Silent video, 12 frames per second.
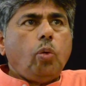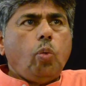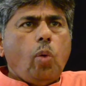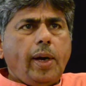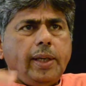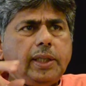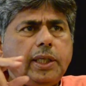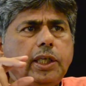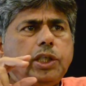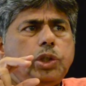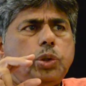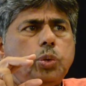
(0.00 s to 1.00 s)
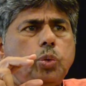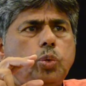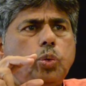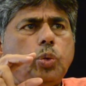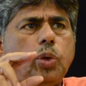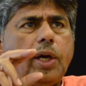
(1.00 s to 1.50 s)
One thing is to
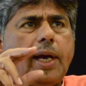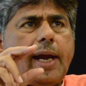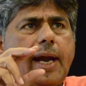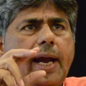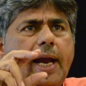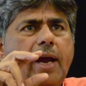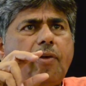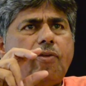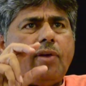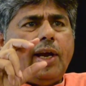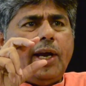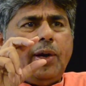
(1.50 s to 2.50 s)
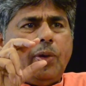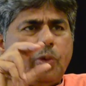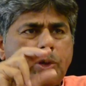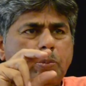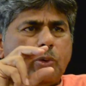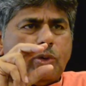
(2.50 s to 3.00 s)
have a
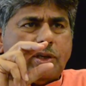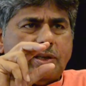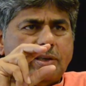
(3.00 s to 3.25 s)
notebook